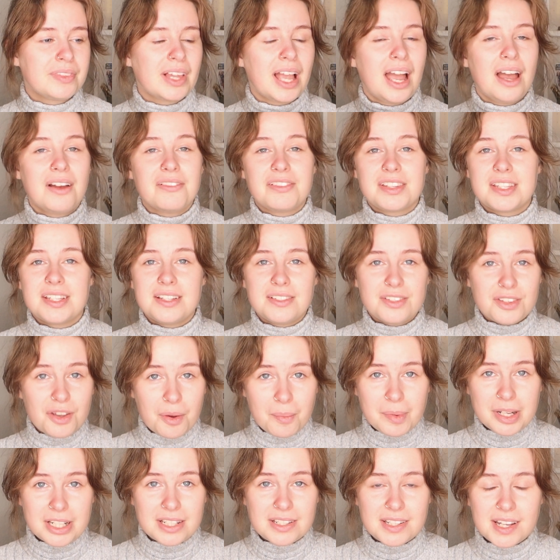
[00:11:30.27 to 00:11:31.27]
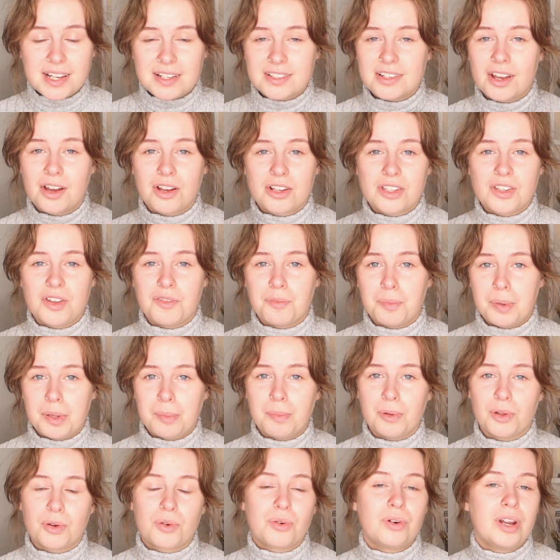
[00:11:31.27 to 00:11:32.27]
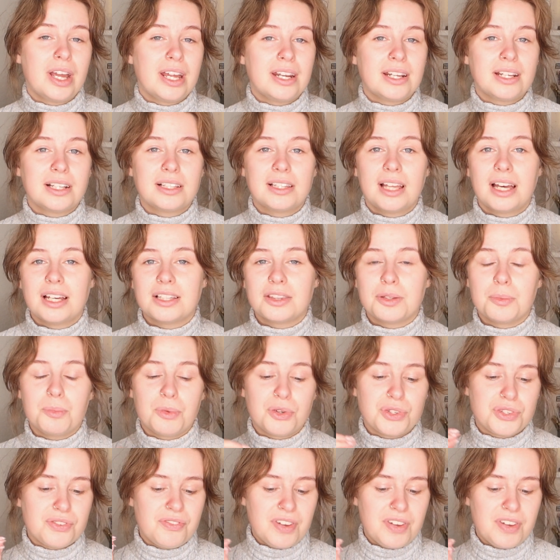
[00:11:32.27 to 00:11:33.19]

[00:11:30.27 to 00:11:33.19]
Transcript: I've seen so many TikToks of people creating like the most